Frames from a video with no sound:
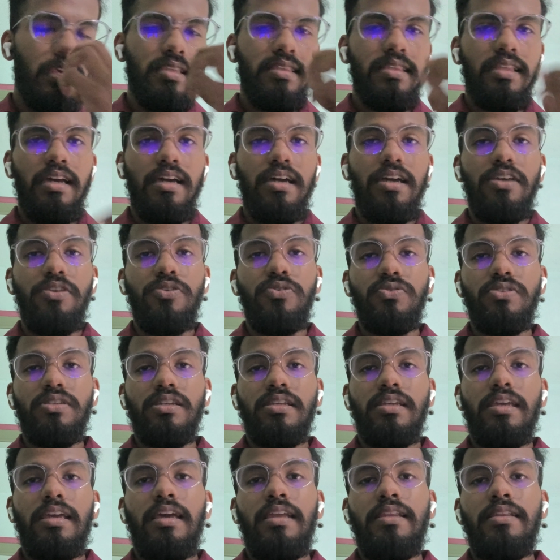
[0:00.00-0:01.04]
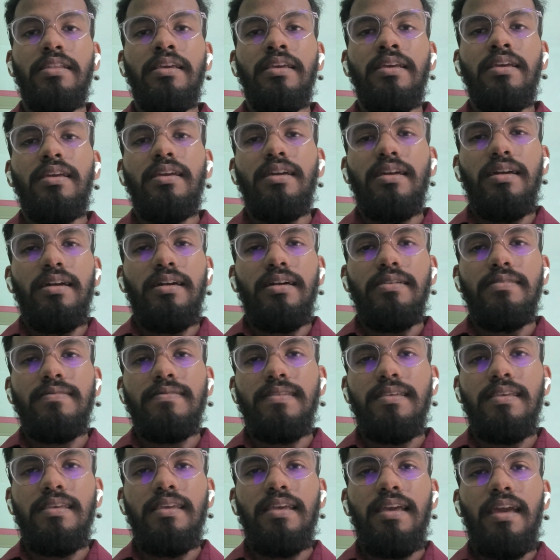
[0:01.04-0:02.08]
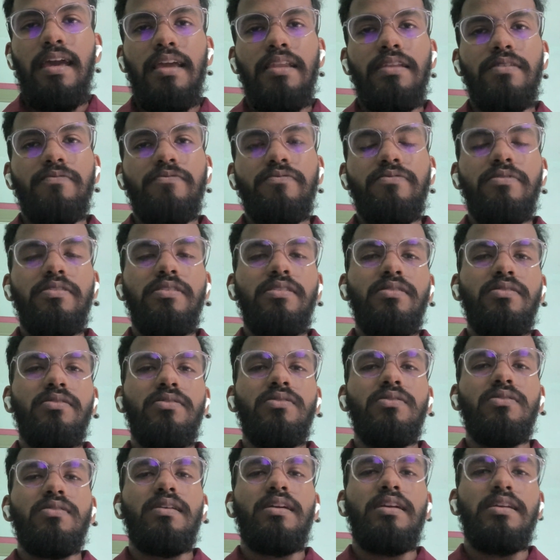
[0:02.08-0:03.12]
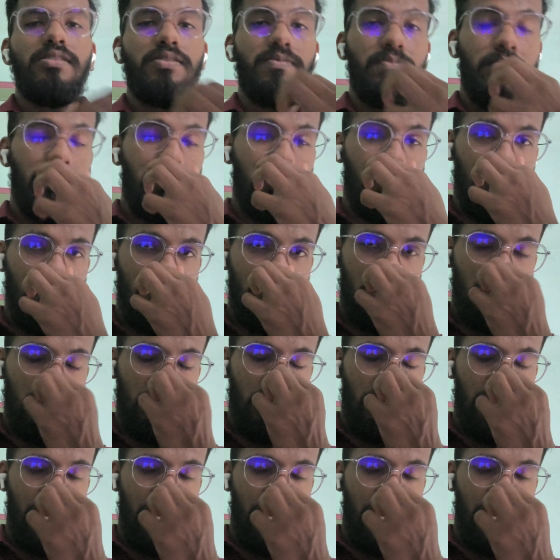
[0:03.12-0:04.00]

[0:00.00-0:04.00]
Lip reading: the user can see and feel or experience